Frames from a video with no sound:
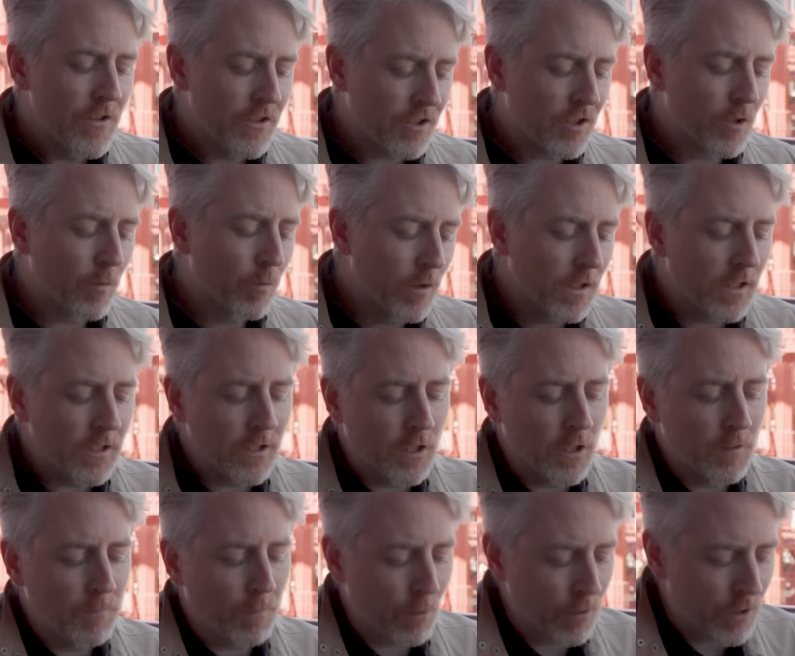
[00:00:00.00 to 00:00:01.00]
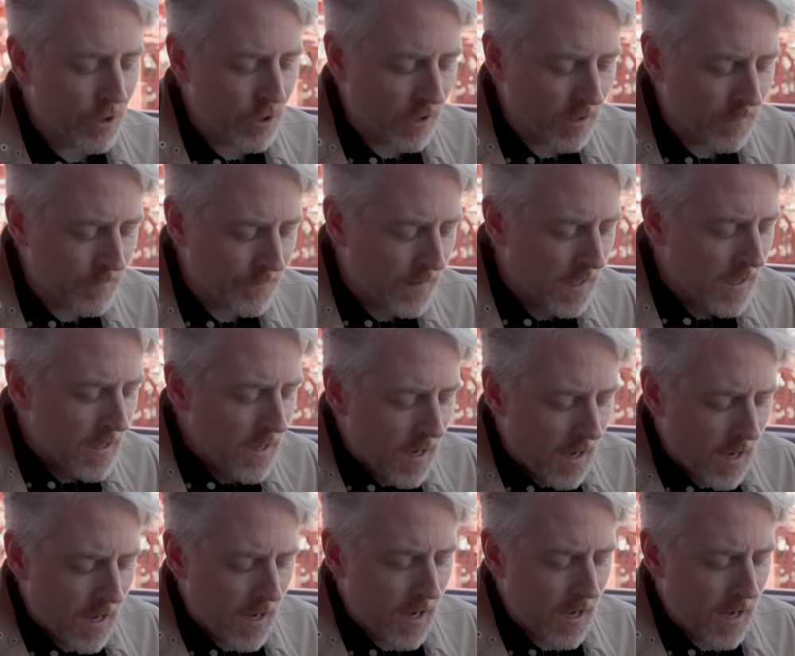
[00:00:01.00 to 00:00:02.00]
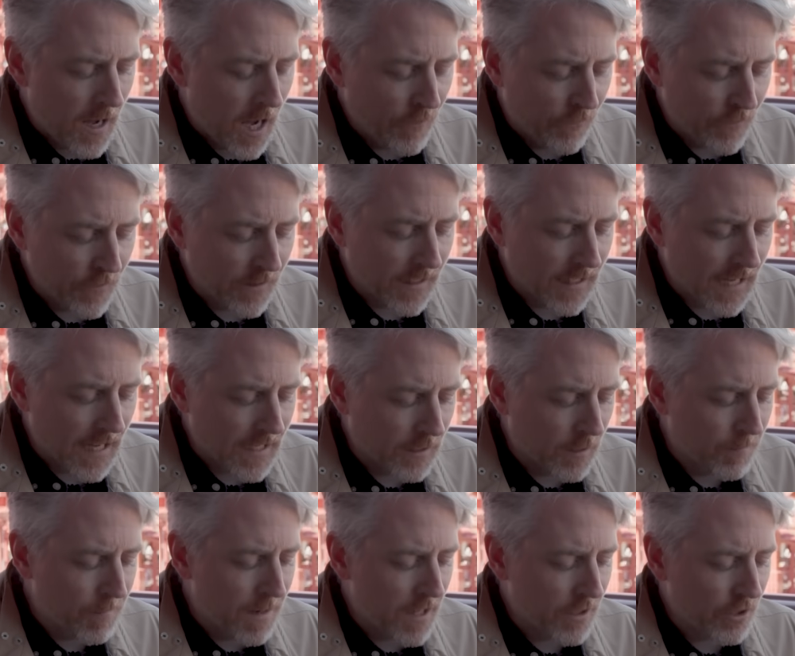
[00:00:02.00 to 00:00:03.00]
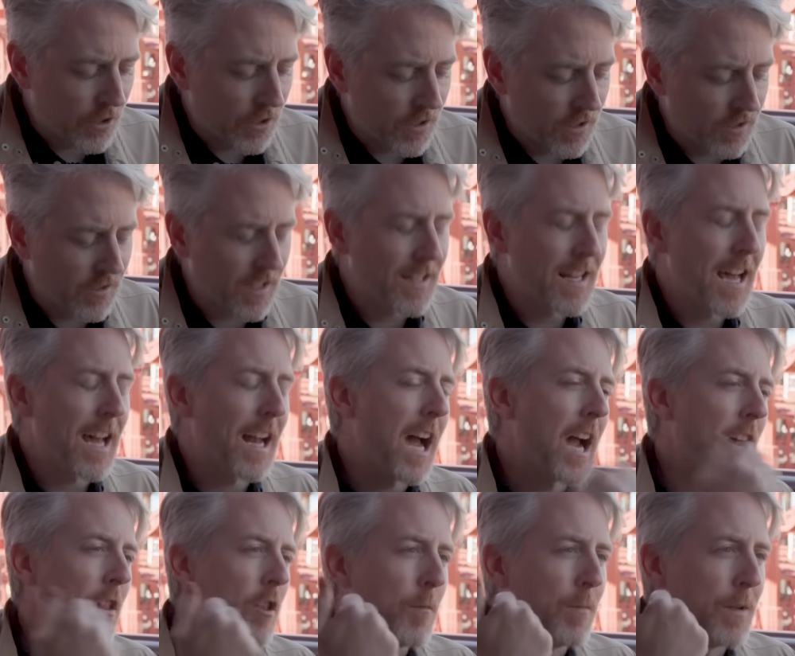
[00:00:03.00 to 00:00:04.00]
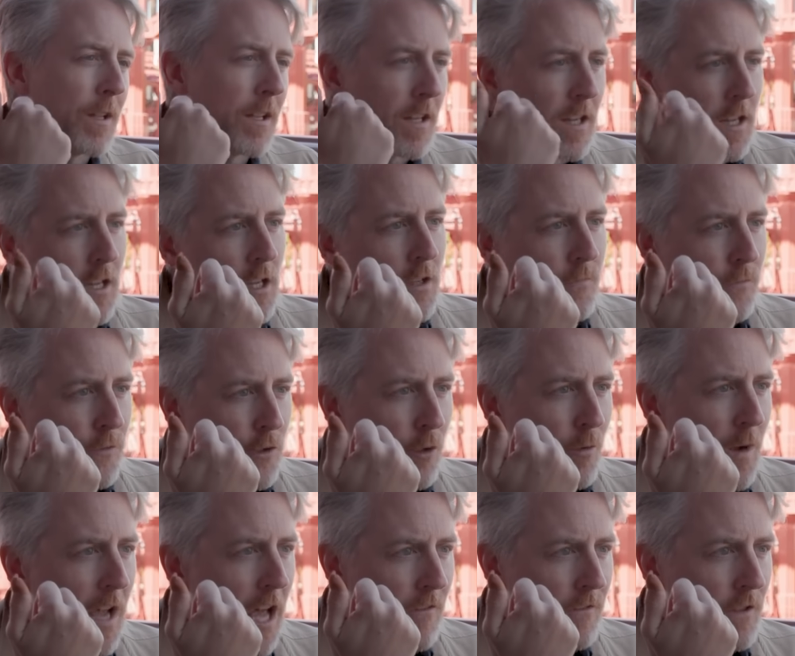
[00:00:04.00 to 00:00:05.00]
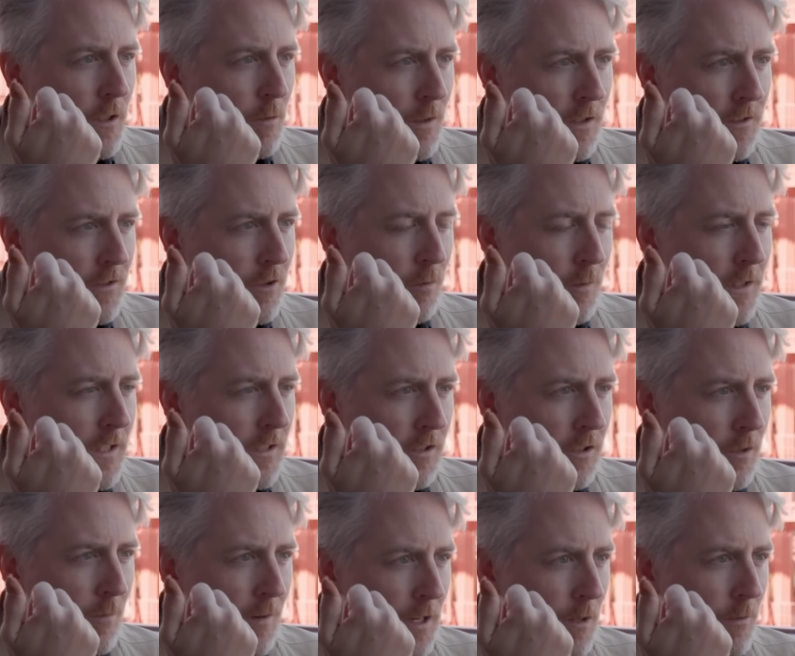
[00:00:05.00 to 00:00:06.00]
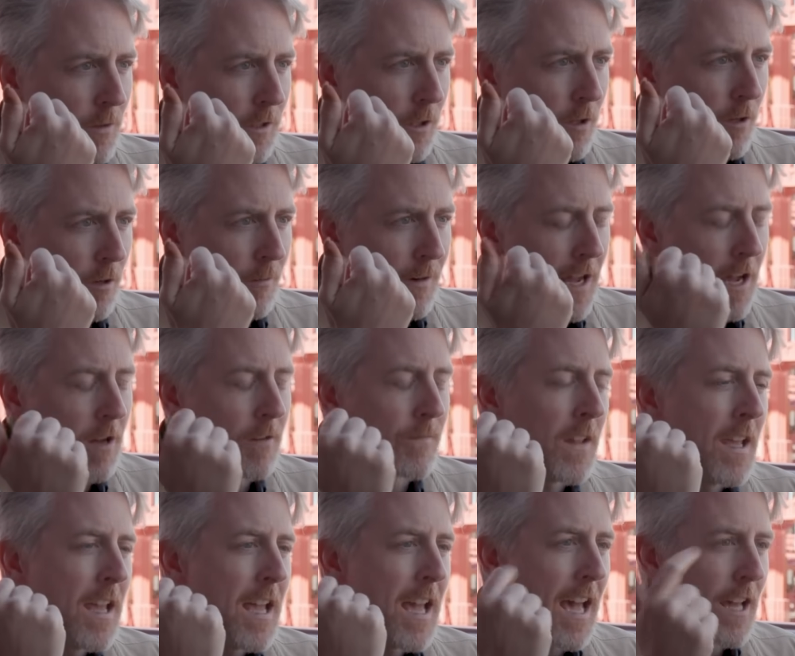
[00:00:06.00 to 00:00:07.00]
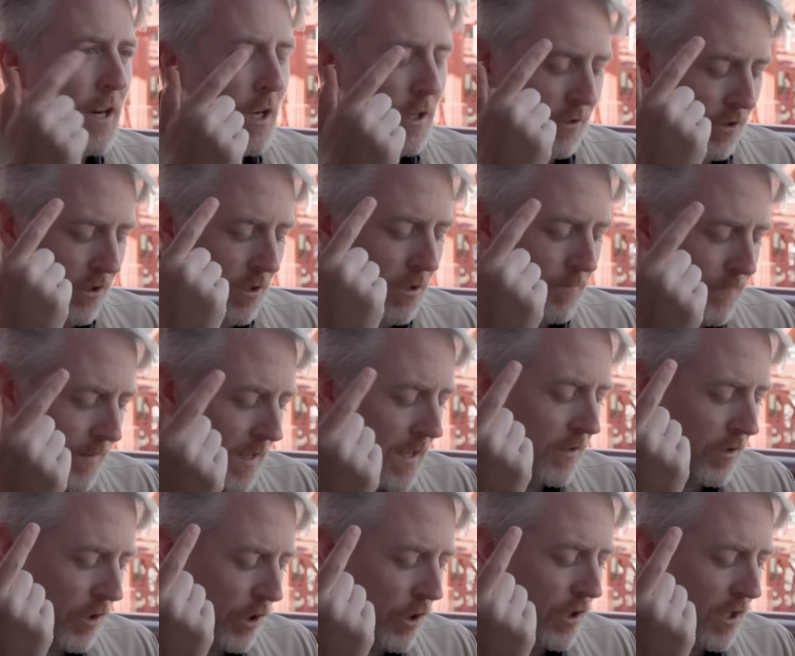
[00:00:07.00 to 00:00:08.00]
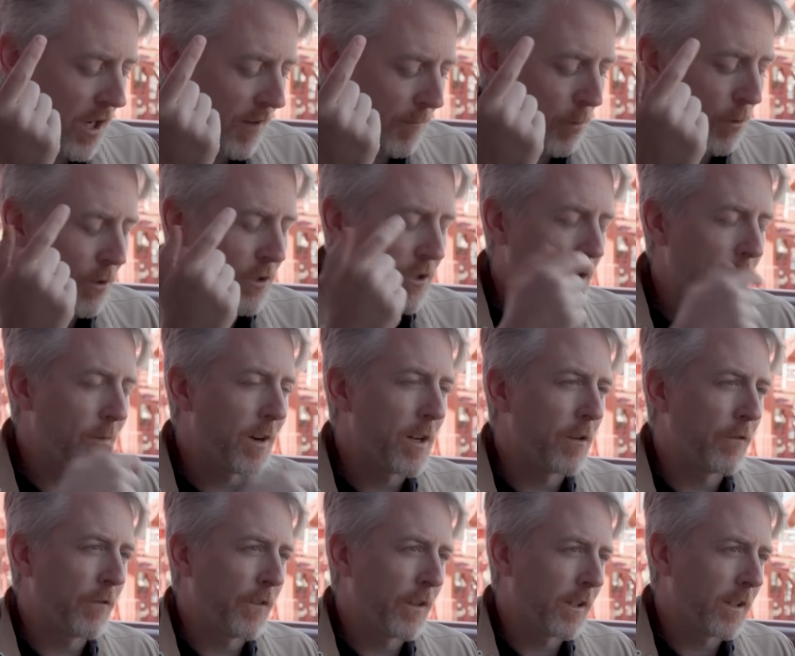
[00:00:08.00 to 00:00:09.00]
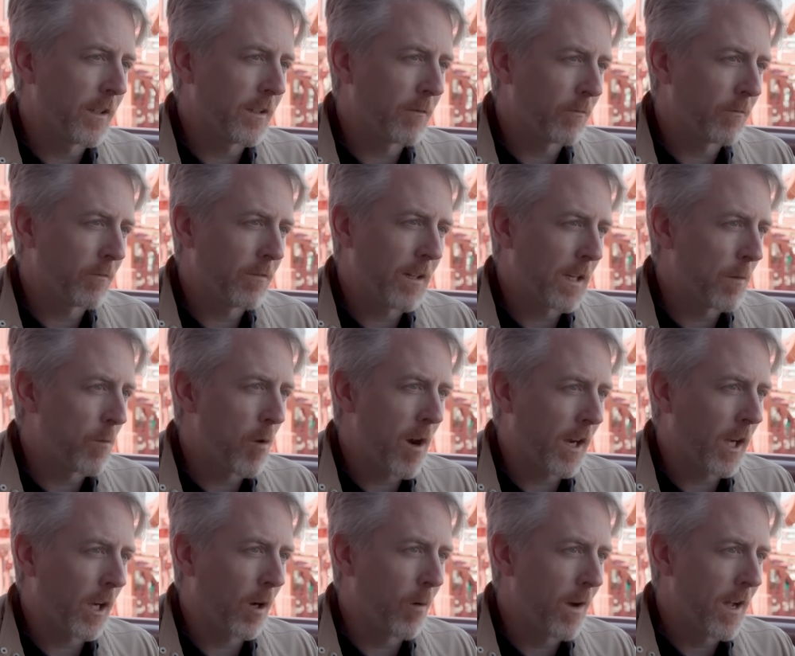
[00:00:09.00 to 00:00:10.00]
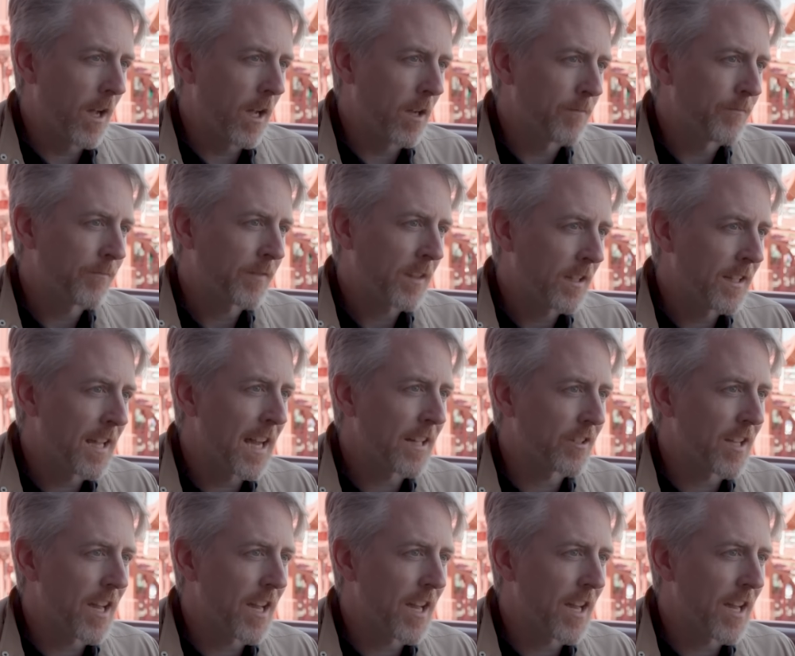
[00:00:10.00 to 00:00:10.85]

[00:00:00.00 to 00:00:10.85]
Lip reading: This is a really good portion. I feel like I could demolish this and not either be too heavy with sweets to where I don't want to go around, and also it's a good enough portion to where I don't feel like I'm walking away not